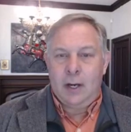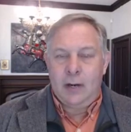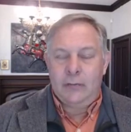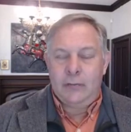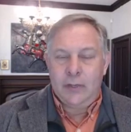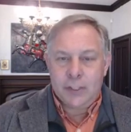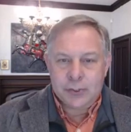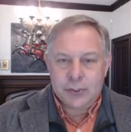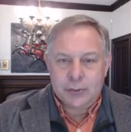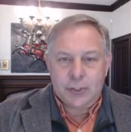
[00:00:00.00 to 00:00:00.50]

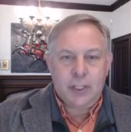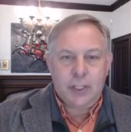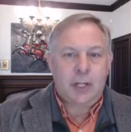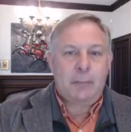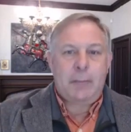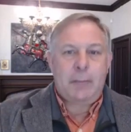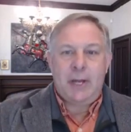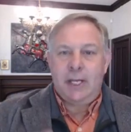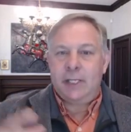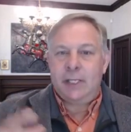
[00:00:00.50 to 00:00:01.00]
Israel,
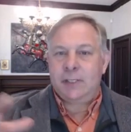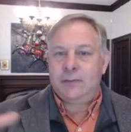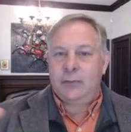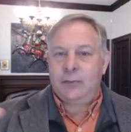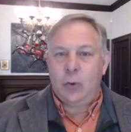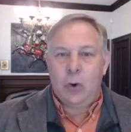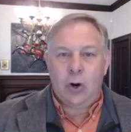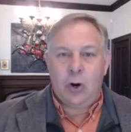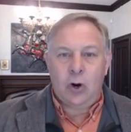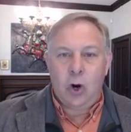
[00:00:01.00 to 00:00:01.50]
but is
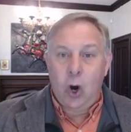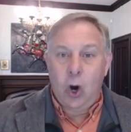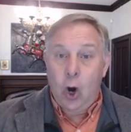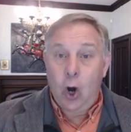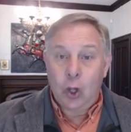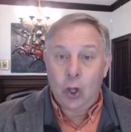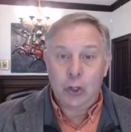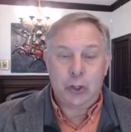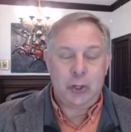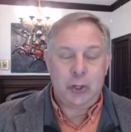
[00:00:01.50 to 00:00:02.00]
for
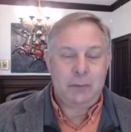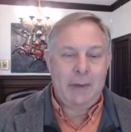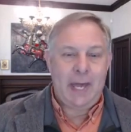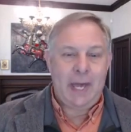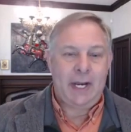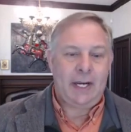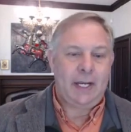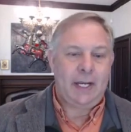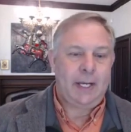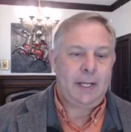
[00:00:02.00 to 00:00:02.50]
all
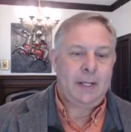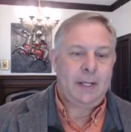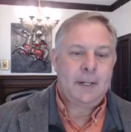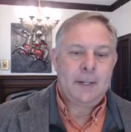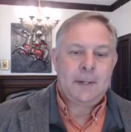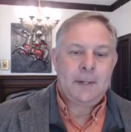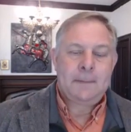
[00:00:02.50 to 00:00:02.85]
humanity.